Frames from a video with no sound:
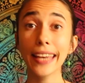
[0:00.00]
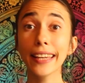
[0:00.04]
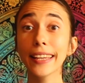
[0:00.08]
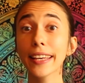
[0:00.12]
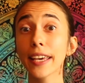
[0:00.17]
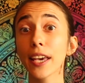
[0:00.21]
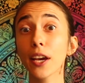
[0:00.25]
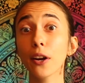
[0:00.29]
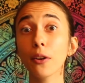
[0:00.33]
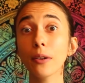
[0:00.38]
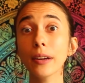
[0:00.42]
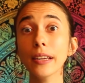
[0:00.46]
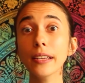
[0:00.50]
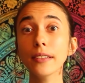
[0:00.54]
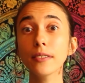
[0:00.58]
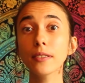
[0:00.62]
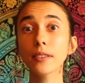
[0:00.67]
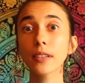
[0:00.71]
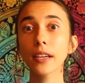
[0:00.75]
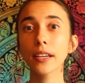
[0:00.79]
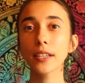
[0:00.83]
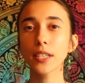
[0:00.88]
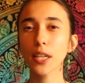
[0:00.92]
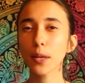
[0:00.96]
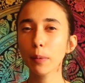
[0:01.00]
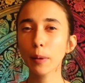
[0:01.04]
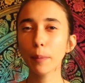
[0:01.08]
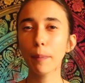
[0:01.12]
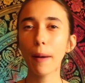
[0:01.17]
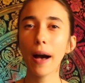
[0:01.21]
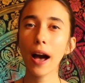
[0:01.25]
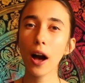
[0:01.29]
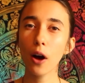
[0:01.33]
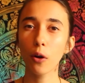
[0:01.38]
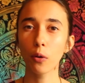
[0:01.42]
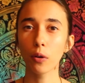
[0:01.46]
It carries a
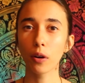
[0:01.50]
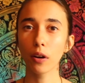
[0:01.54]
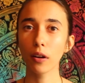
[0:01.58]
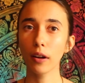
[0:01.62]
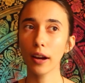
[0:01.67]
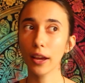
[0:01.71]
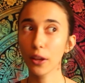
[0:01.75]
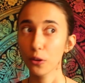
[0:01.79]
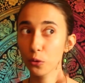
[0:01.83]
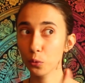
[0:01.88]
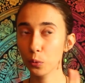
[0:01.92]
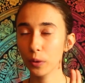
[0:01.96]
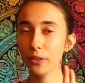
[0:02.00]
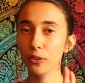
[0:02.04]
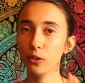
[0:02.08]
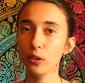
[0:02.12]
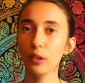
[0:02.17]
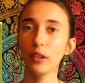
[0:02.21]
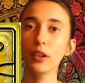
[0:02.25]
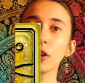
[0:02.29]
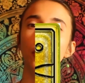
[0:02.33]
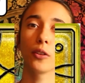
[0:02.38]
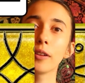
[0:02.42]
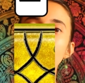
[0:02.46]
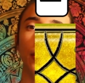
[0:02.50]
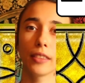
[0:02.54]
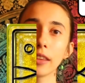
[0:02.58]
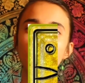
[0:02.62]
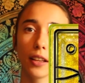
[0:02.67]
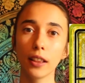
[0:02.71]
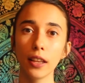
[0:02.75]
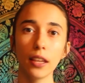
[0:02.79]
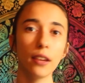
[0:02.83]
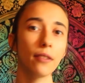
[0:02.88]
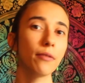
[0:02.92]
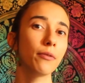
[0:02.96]
double power, as we see here in
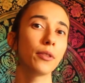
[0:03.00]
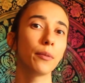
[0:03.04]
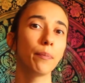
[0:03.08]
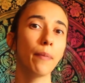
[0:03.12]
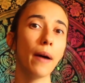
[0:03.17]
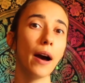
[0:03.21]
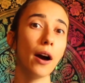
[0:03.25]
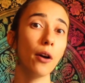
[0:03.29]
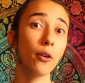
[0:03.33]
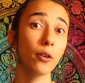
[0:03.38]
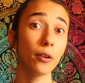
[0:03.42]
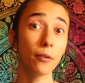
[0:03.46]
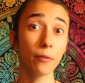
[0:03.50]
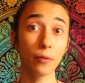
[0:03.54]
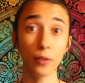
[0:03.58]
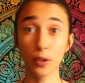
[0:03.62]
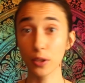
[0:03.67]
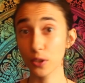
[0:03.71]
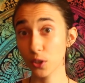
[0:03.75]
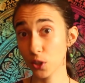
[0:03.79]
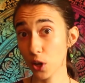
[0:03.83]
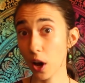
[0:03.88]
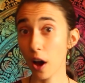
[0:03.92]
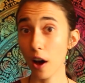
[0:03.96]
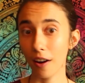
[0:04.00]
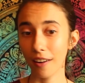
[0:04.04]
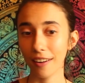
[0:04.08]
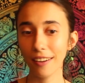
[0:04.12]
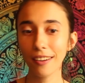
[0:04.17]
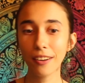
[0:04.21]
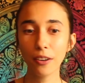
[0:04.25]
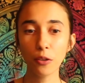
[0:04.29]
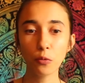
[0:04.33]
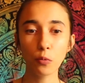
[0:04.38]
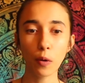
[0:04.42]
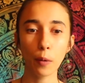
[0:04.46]
the glyph the power of the
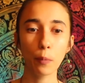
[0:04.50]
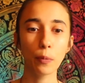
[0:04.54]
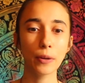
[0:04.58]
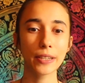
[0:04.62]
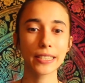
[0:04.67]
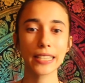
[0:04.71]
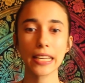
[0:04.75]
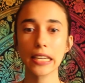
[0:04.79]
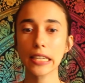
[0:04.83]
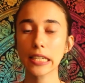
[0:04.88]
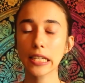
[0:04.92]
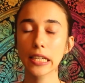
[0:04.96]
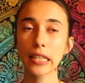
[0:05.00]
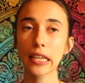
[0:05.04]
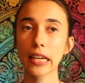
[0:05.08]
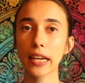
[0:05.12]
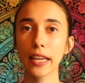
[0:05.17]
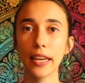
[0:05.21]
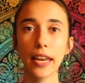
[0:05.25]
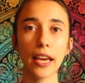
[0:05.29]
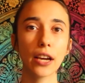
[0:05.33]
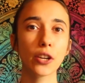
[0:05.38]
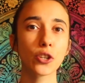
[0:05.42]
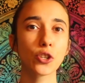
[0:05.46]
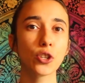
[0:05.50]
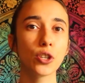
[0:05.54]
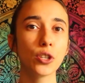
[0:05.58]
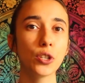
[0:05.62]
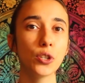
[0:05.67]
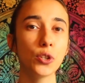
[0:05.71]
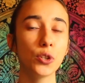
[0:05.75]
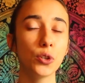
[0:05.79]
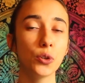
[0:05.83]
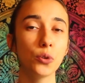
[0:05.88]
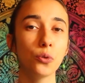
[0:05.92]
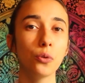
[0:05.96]
star, representing the
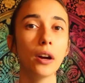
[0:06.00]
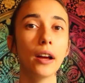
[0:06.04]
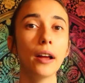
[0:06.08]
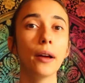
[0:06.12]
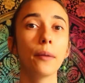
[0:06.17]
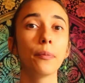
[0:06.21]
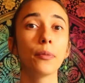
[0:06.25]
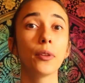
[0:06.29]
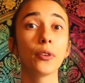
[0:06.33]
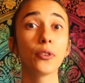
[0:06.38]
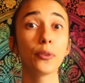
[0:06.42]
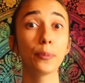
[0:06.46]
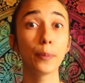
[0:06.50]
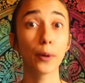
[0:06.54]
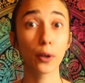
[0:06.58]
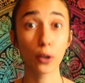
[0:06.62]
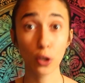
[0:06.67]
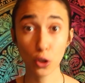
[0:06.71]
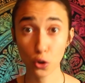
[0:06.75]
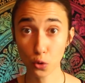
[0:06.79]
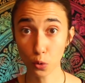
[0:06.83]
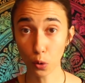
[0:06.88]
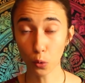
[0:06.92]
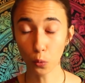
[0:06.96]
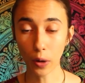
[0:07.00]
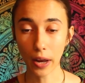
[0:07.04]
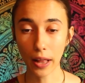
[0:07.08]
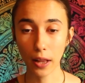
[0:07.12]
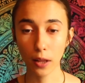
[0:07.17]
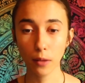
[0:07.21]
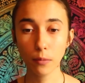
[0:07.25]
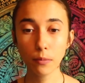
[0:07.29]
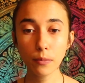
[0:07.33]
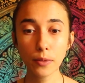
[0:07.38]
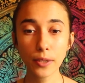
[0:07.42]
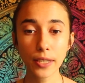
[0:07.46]
connection to the spiritual
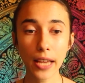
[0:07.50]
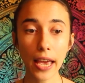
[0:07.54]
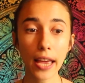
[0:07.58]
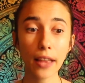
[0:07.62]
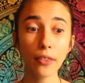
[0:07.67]
realms,